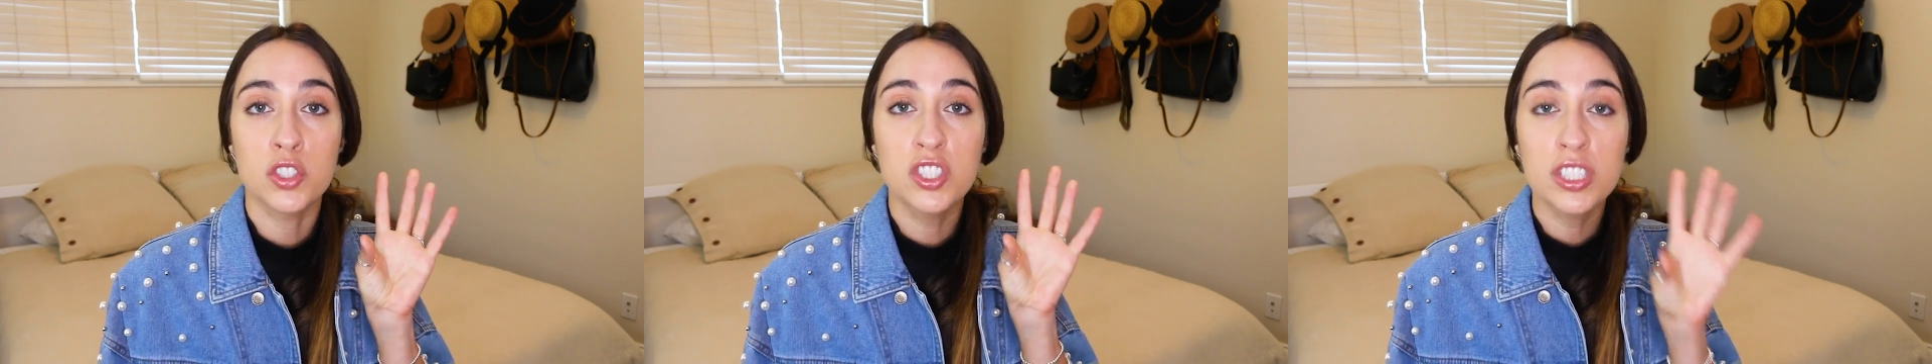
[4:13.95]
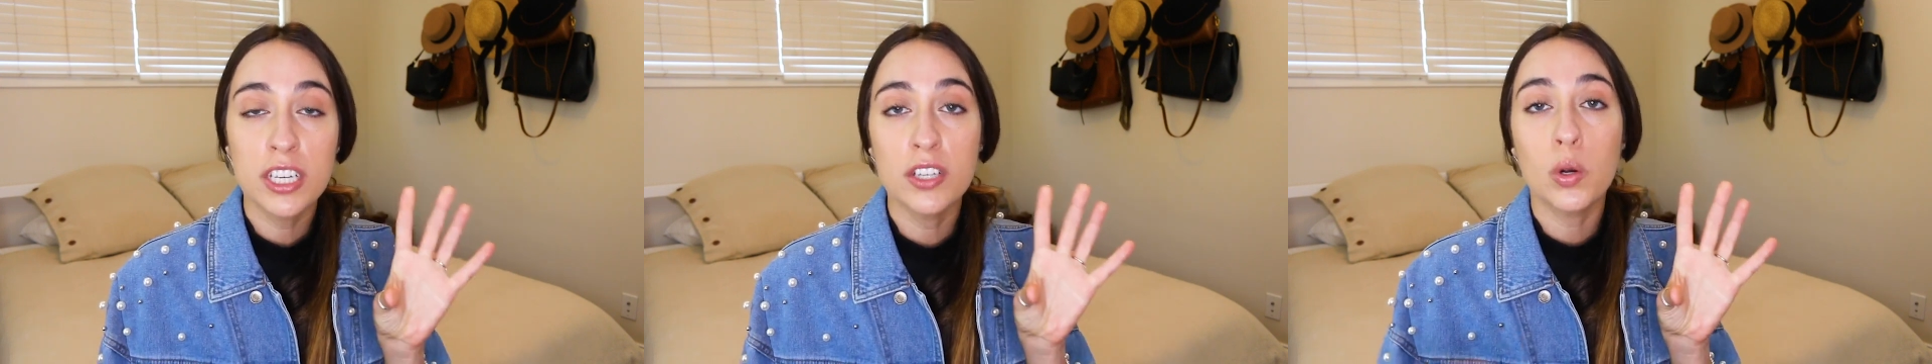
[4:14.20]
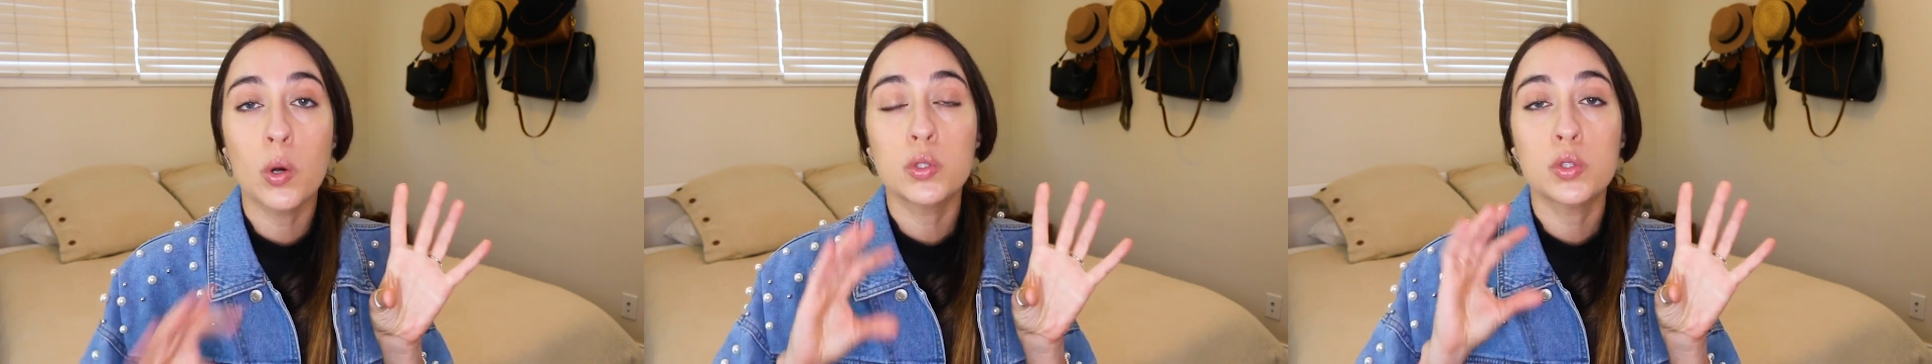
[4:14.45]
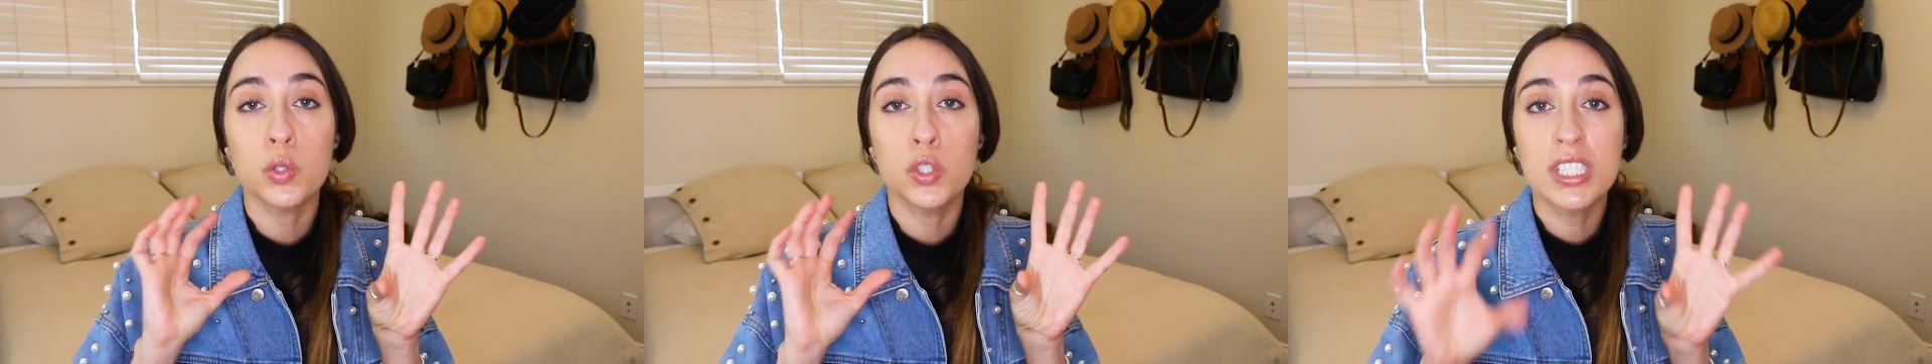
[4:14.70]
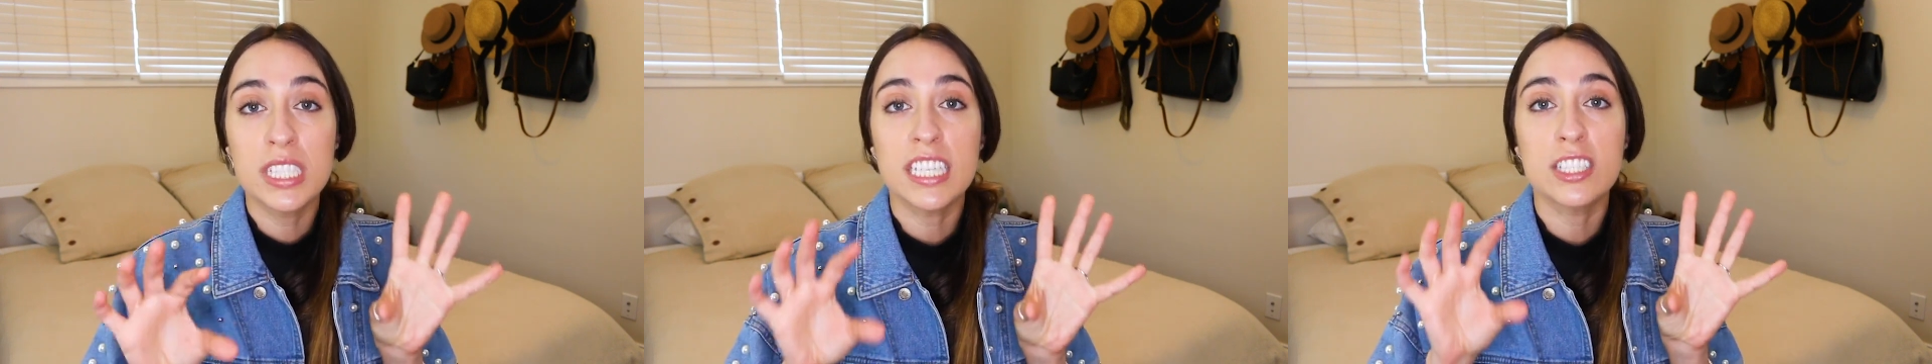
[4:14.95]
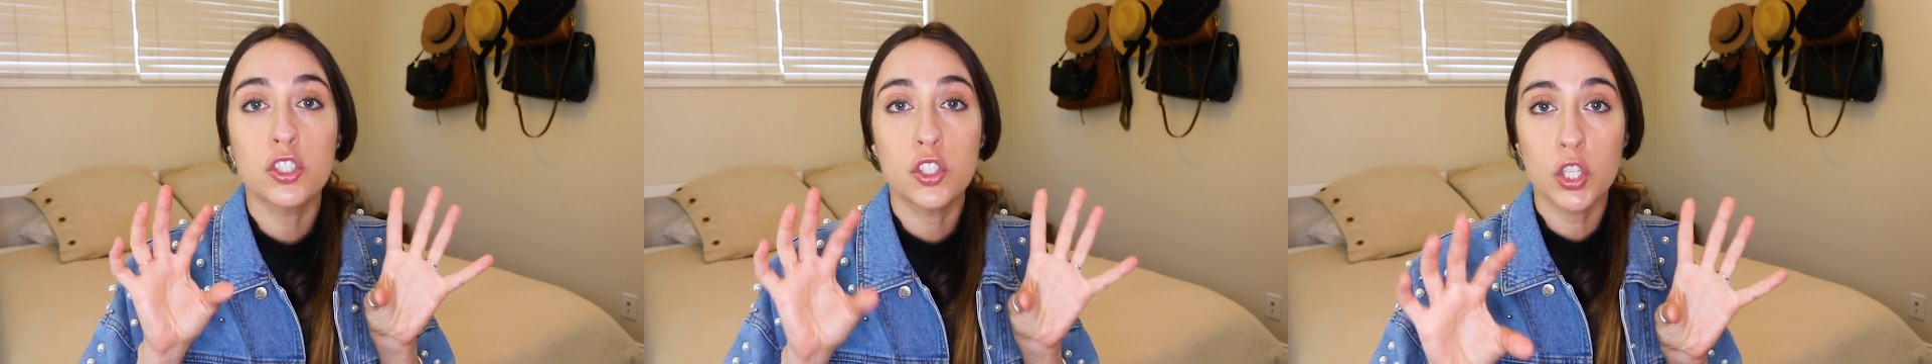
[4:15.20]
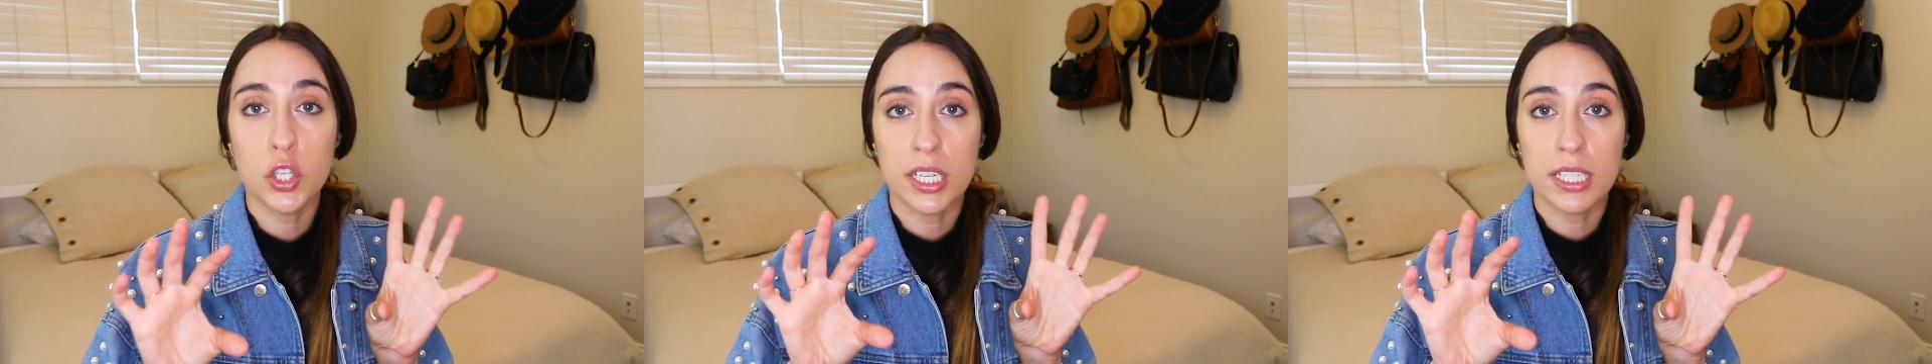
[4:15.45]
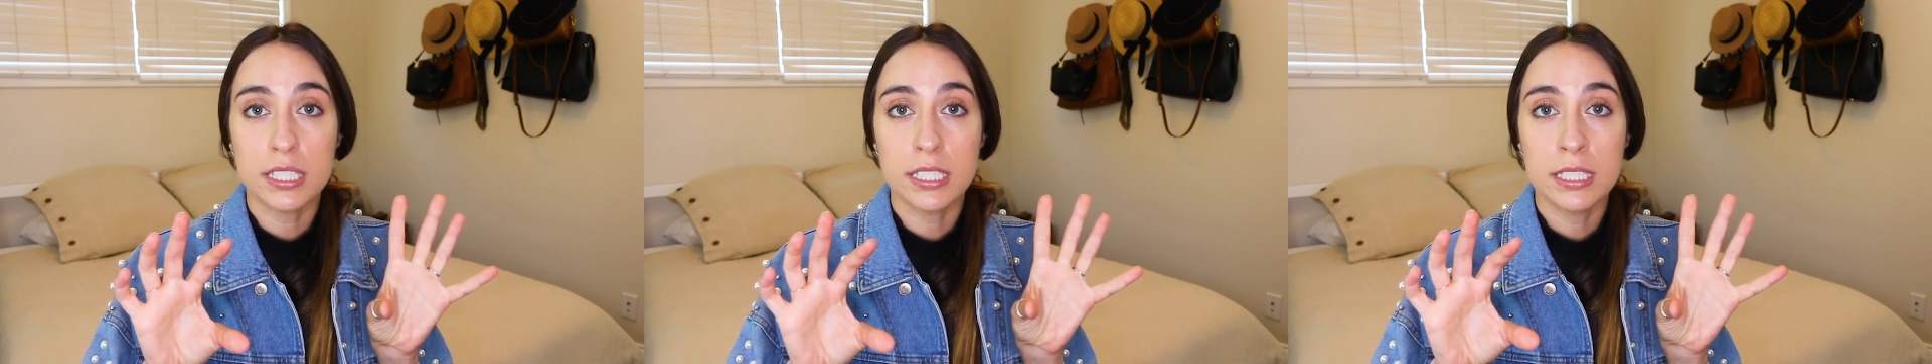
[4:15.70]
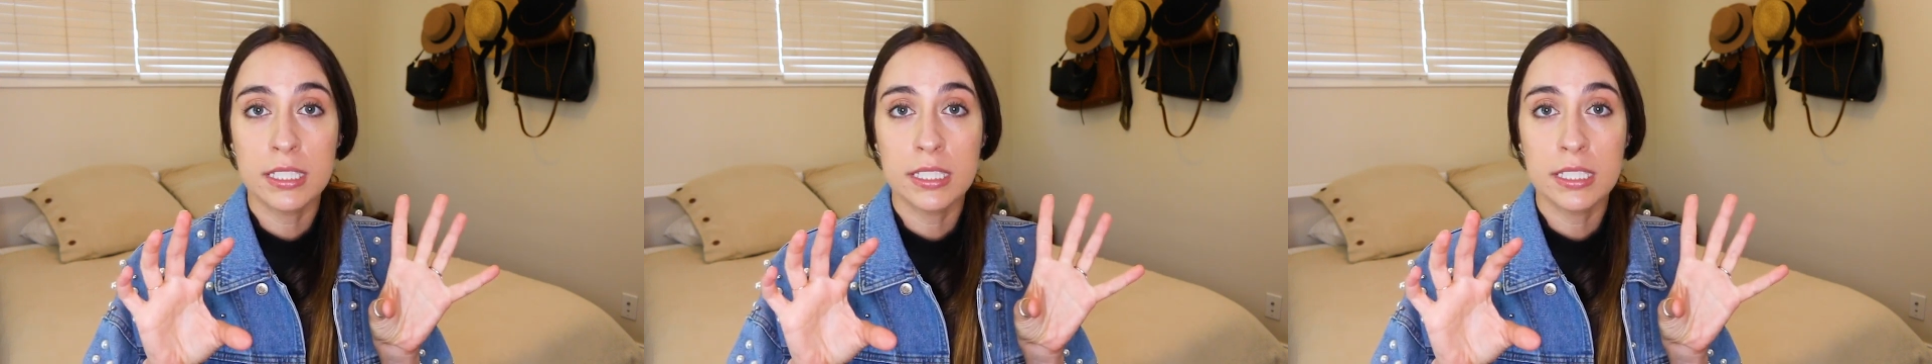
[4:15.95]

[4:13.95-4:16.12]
0 to 6 units.